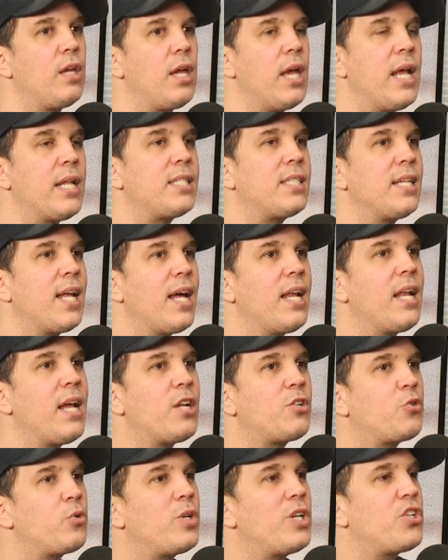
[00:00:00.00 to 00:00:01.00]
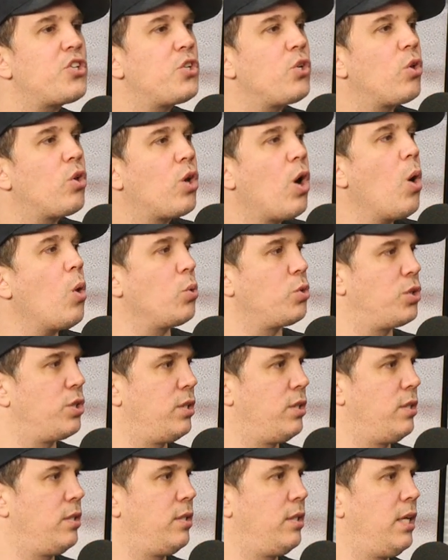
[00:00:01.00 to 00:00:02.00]
it's not a traditional
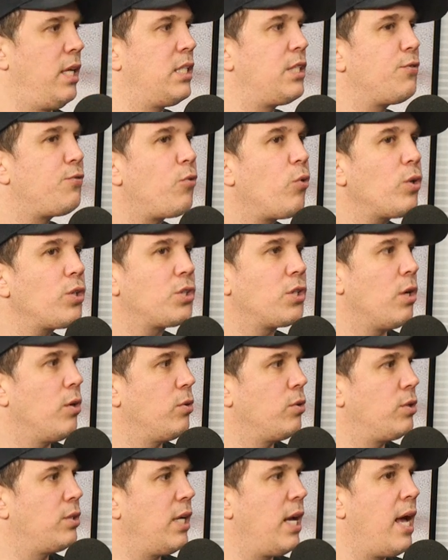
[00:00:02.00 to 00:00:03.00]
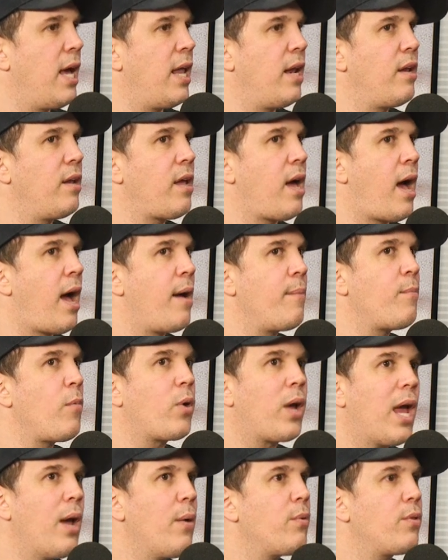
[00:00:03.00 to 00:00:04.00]
ghost. It's a Force ghost, and I'm
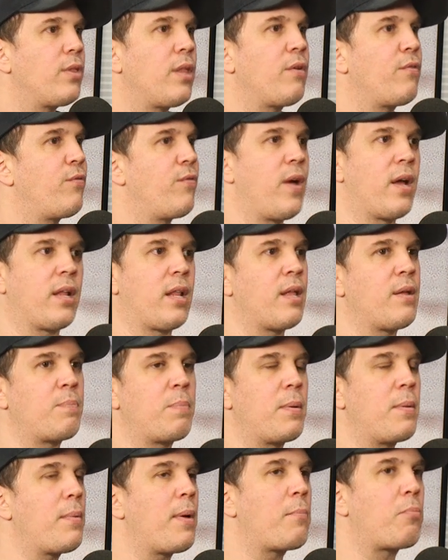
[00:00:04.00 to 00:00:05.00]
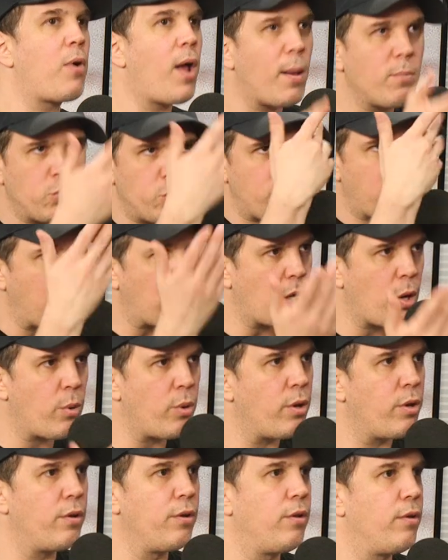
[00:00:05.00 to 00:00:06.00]
okay with the fact that people have problems with that
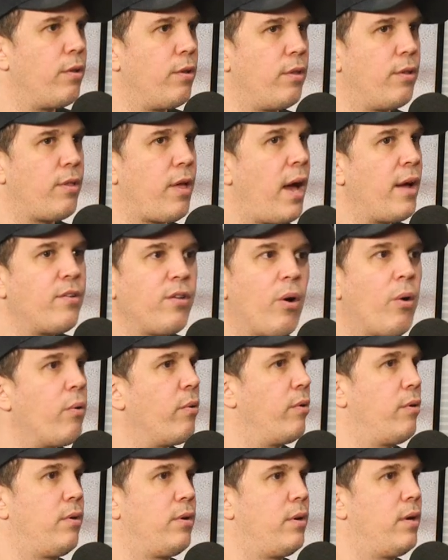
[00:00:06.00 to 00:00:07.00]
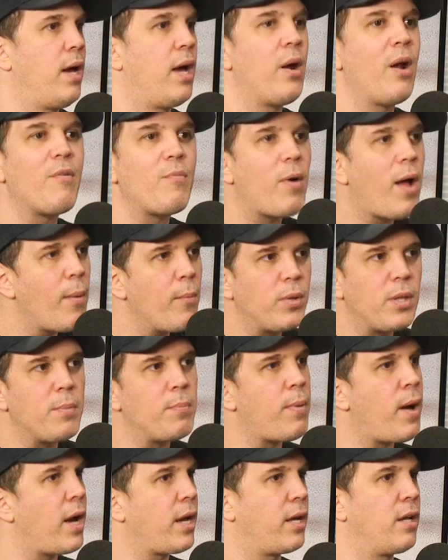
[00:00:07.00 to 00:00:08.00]
Yoda. I don't have a problem with the
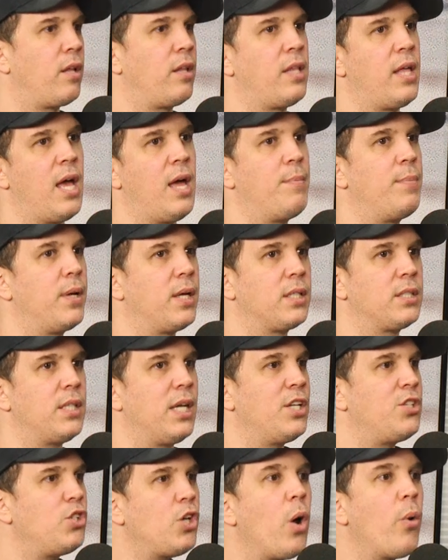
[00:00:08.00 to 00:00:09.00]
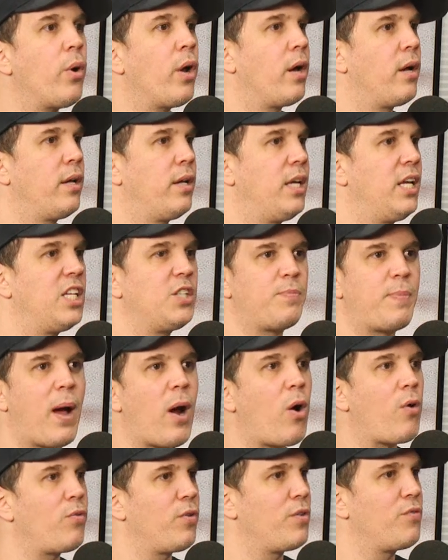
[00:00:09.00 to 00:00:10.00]
bonking on the head because it's Yoda. He's
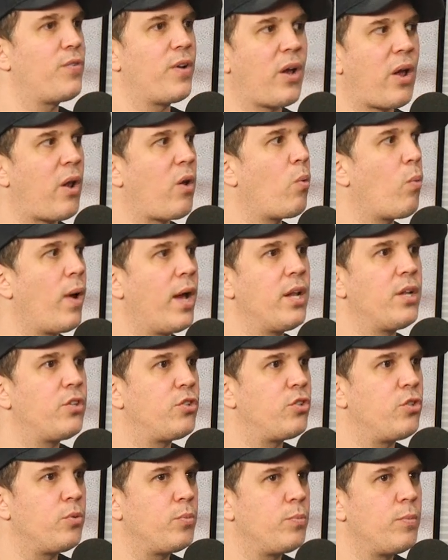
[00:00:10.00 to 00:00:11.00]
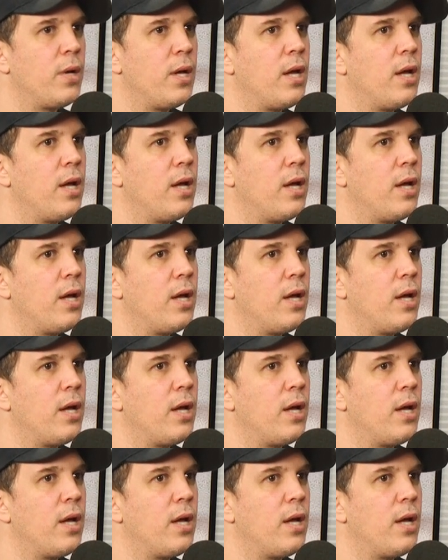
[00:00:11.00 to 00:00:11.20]
powerful. He figured out a way to